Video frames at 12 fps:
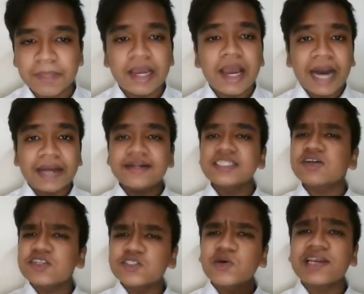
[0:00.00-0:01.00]
And it is
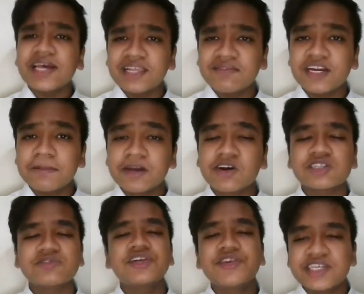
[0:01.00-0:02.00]
also relevant because of
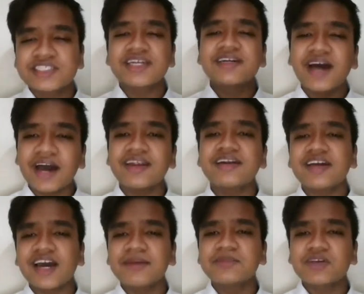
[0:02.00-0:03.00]
the recent dire
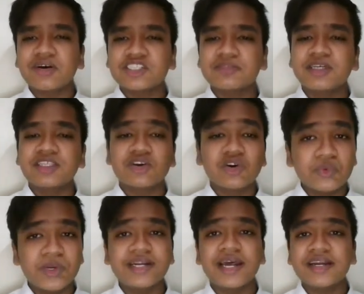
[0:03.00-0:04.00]
times caused by the
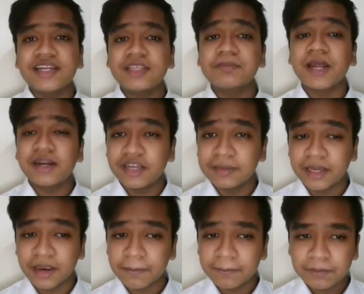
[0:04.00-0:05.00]
COVID-19 pandemic.
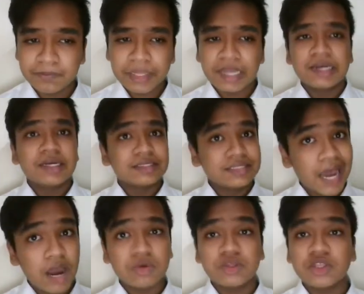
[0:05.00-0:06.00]

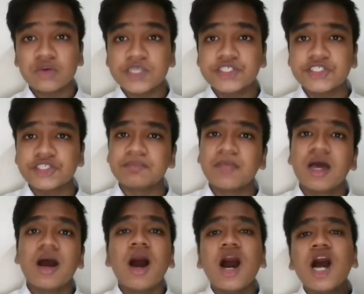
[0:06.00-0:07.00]
Now to the question,
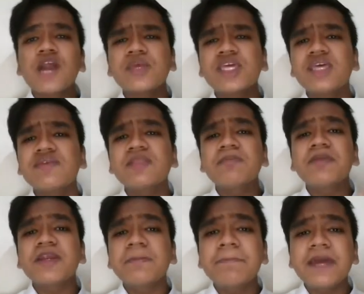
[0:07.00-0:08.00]
are we even
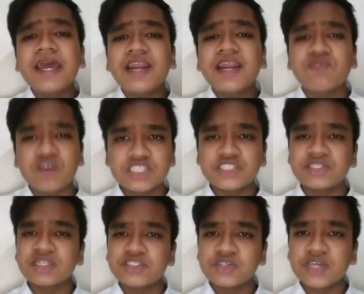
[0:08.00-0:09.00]
prepared for digital
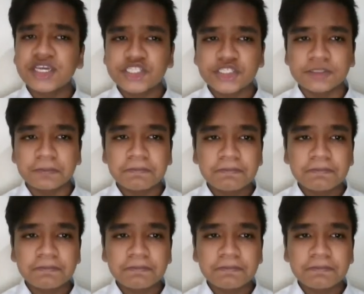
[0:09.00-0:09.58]
education?